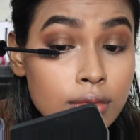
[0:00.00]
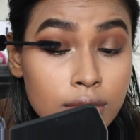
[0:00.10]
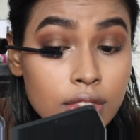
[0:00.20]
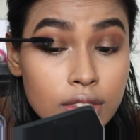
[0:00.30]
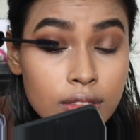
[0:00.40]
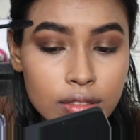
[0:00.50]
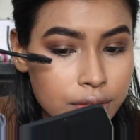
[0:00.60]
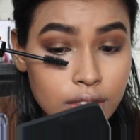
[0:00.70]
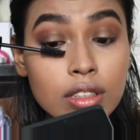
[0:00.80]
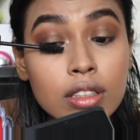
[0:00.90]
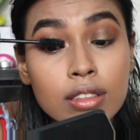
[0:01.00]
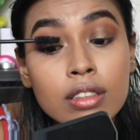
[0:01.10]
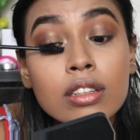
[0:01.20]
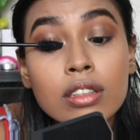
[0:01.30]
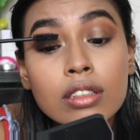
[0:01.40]
And now putting
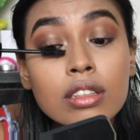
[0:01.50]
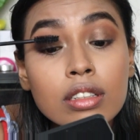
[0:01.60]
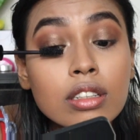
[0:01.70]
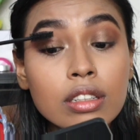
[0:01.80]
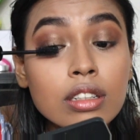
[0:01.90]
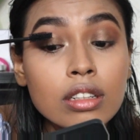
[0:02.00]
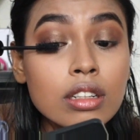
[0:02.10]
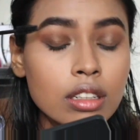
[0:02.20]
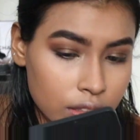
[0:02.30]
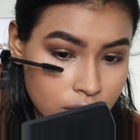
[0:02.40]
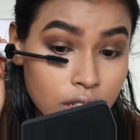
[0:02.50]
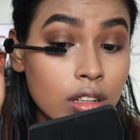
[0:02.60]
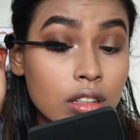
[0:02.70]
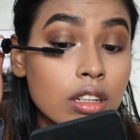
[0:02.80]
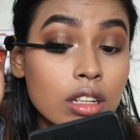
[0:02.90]
mascara on the upper
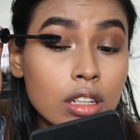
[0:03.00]
and bottom